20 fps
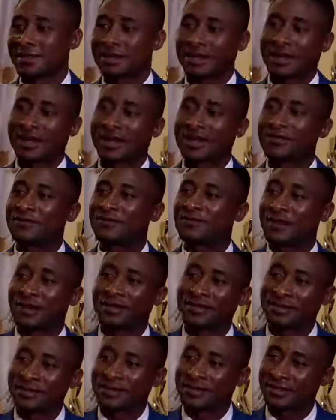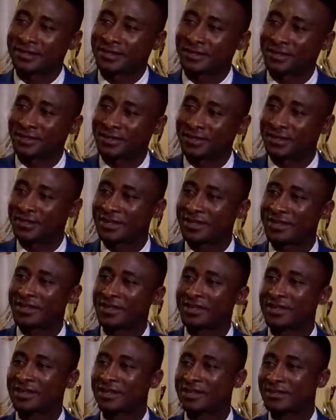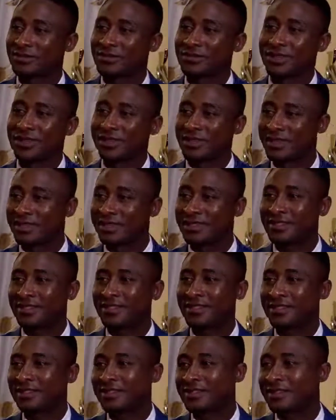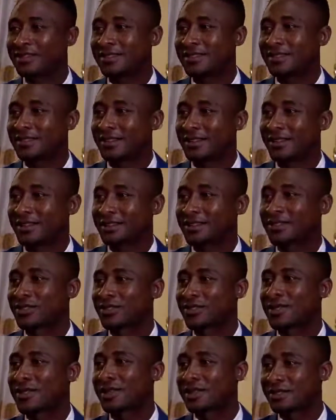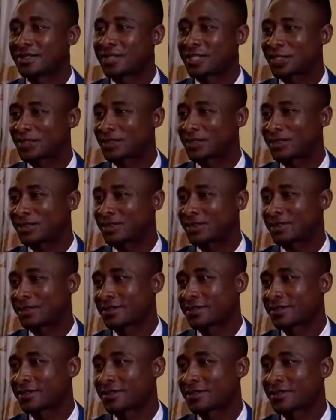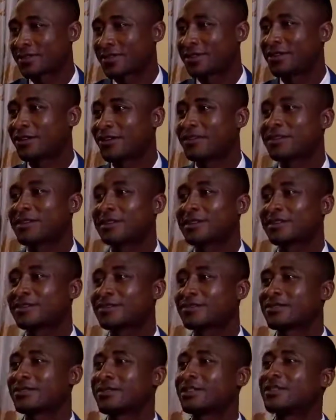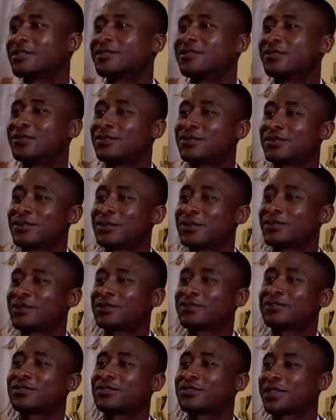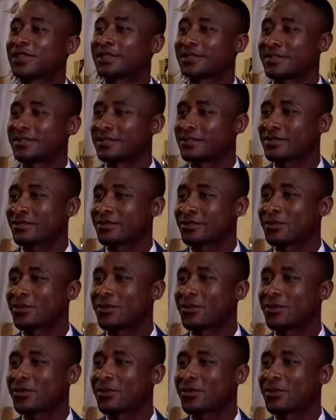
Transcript: advancing or saying that your AGC has not held because the government has not given you that authorization. So